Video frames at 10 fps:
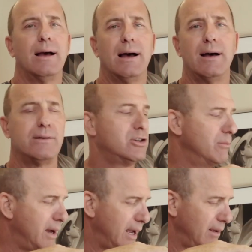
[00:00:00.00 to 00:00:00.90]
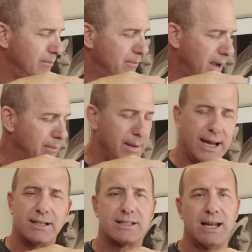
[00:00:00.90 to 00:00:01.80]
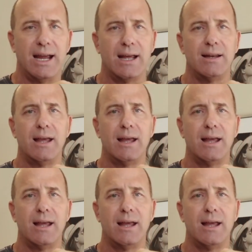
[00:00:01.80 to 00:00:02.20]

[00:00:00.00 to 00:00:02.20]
to my main stand.